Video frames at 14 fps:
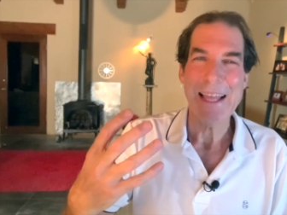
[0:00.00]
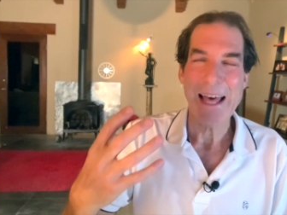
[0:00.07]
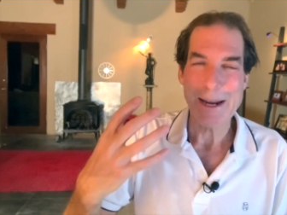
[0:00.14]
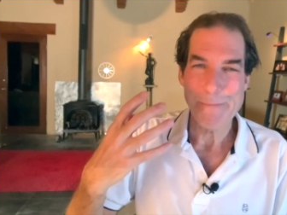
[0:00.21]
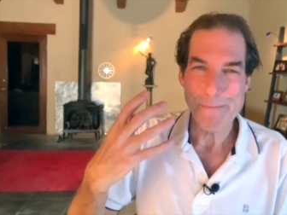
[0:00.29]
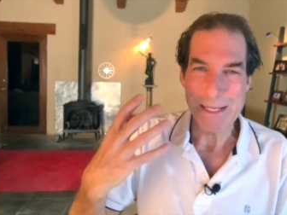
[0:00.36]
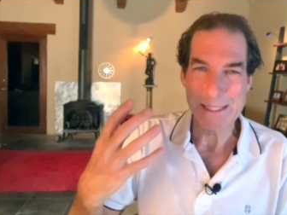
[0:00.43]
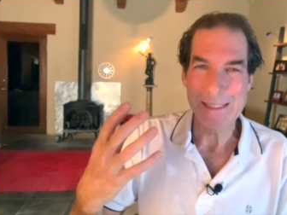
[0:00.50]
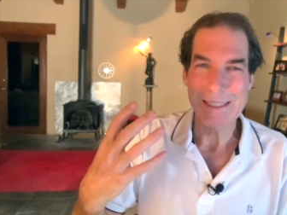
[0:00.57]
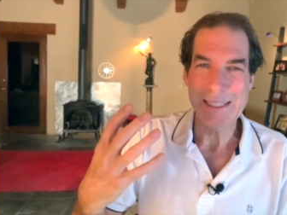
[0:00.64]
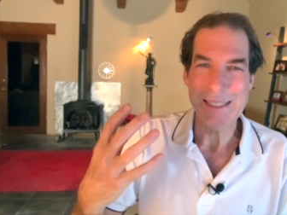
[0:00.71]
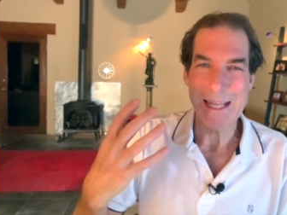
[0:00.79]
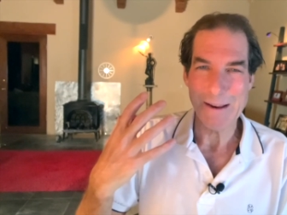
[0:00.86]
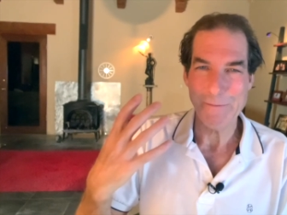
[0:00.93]
that
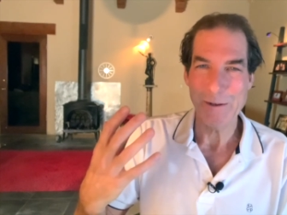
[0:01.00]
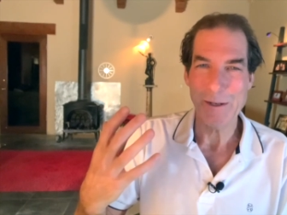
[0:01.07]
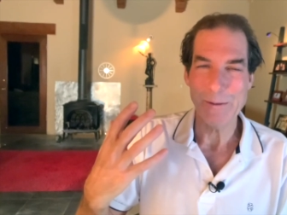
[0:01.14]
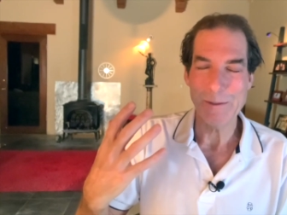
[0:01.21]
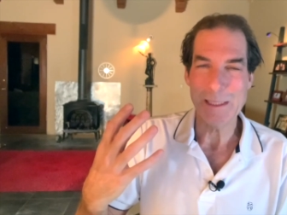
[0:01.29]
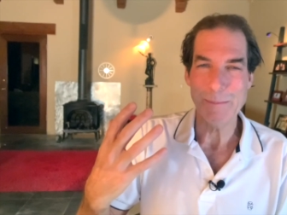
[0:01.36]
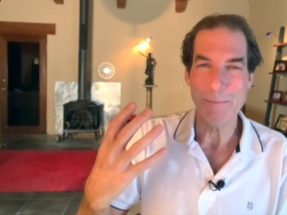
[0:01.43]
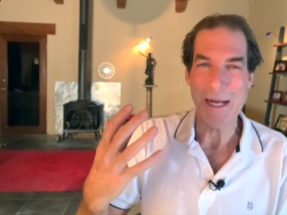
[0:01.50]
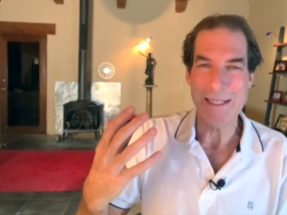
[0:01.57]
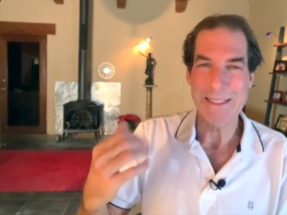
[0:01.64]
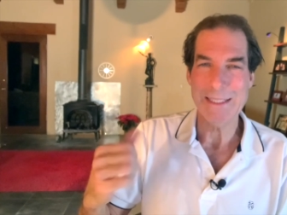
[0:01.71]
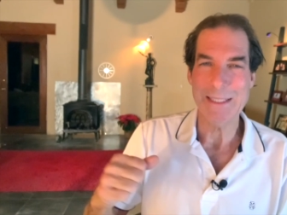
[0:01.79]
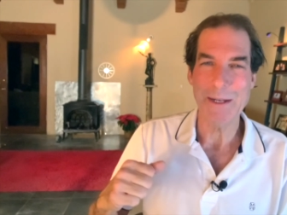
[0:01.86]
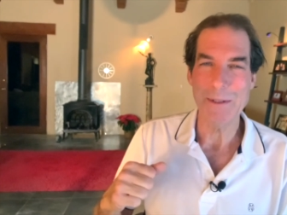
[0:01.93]
amygdala, that fear
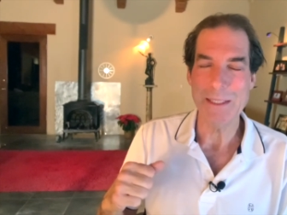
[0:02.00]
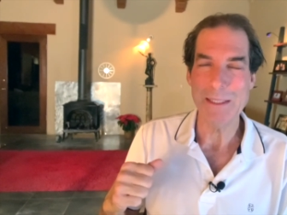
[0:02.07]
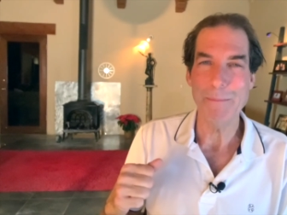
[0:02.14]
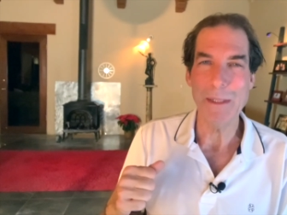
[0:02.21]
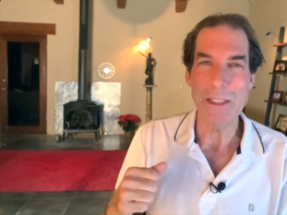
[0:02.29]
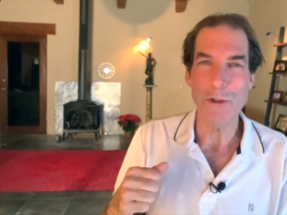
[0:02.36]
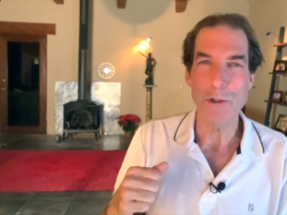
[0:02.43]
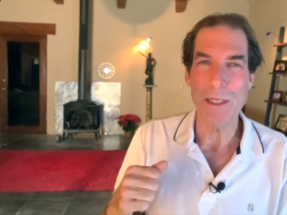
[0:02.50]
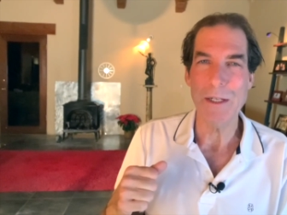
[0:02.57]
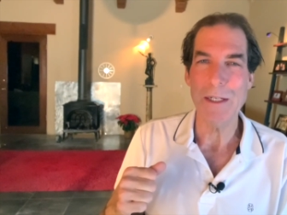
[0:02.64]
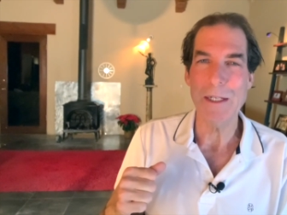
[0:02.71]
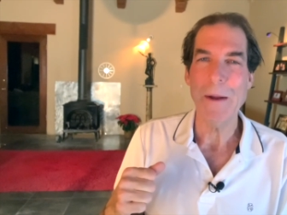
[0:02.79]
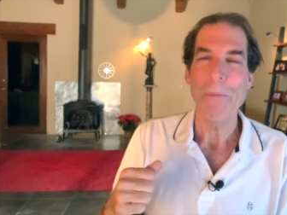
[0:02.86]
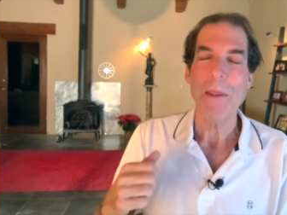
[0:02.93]
response is going to be
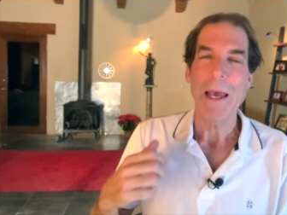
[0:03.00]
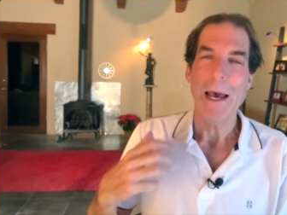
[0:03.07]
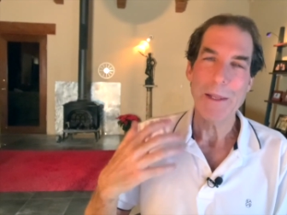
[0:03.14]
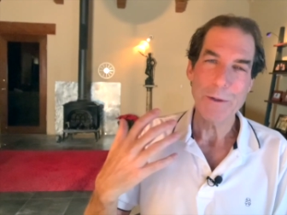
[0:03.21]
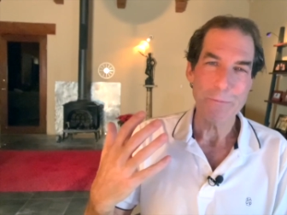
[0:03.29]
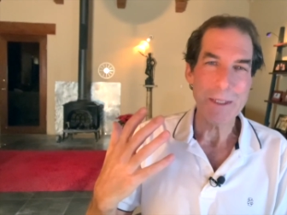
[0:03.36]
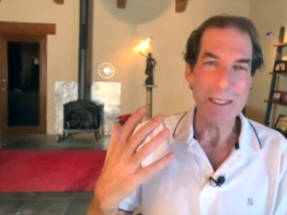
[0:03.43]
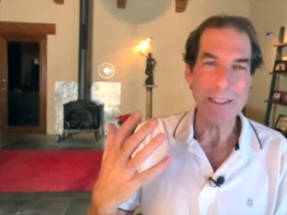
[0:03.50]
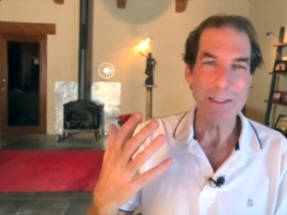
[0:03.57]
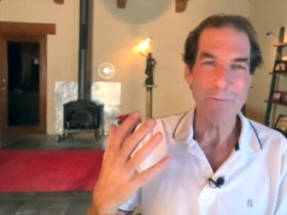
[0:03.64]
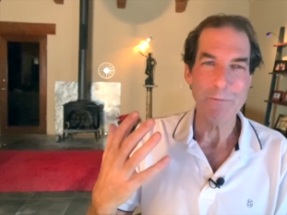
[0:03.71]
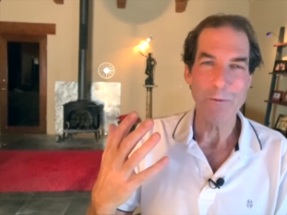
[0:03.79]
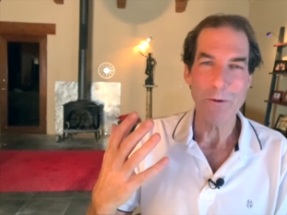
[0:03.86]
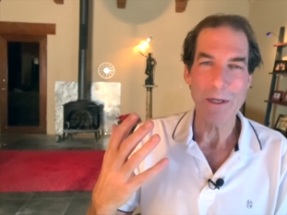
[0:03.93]
triggered. And the
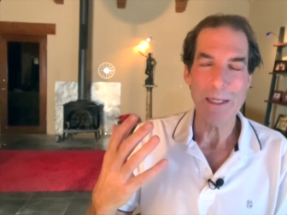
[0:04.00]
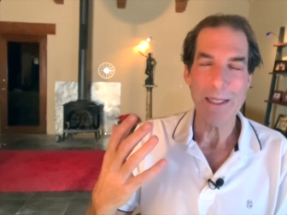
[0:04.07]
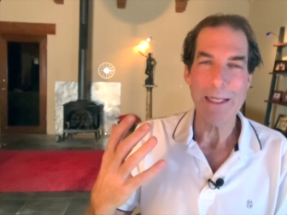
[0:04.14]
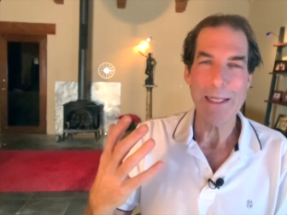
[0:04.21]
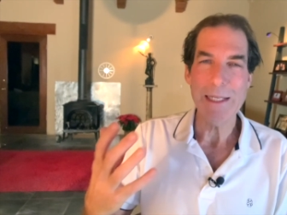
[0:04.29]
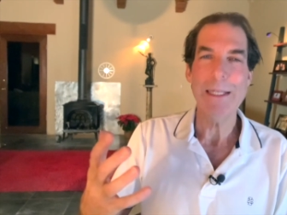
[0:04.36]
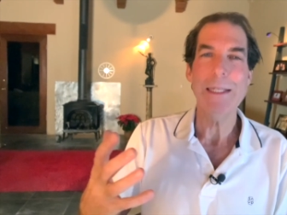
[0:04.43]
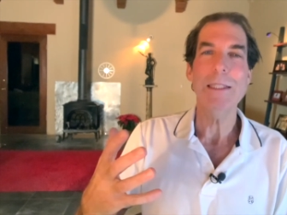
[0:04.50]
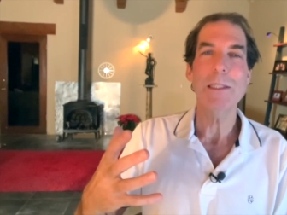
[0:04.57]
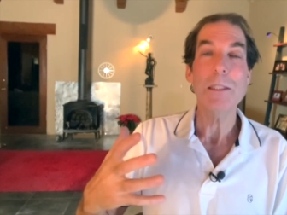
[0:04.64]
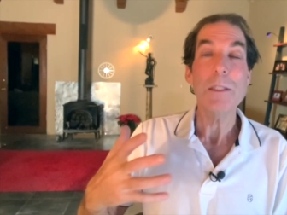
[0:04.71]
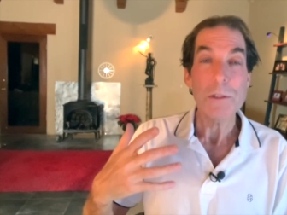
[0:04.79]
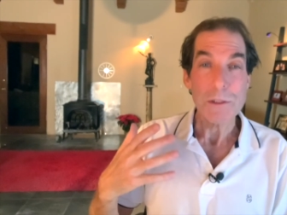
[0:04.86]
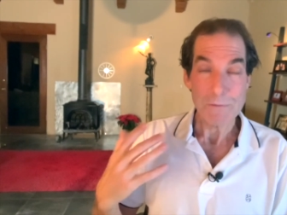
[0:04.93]
reason for it
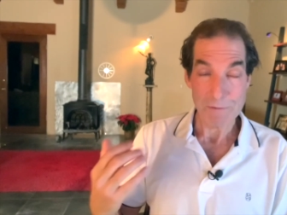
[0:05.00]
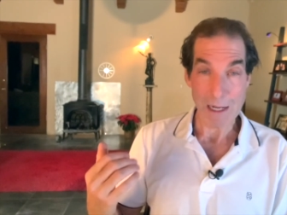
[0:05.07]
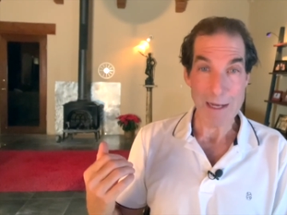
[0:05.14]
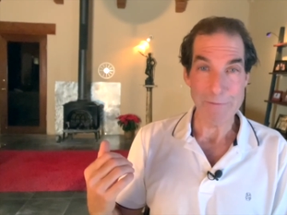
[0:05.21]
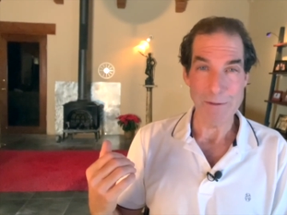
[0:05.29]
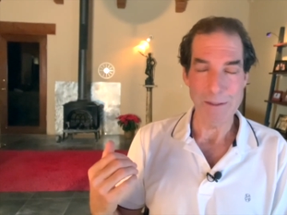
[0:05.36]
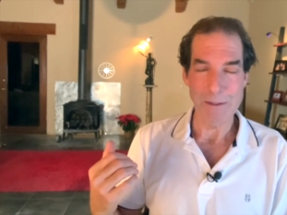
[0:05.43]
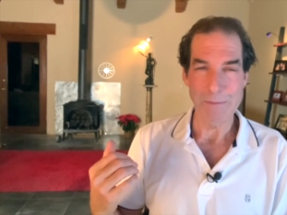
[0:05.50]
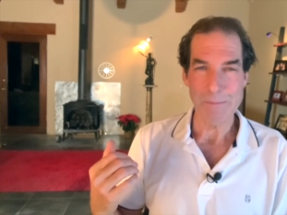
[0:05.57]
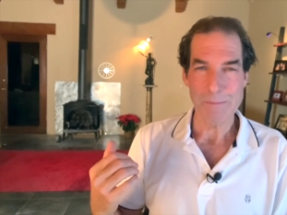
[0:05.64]
is survival.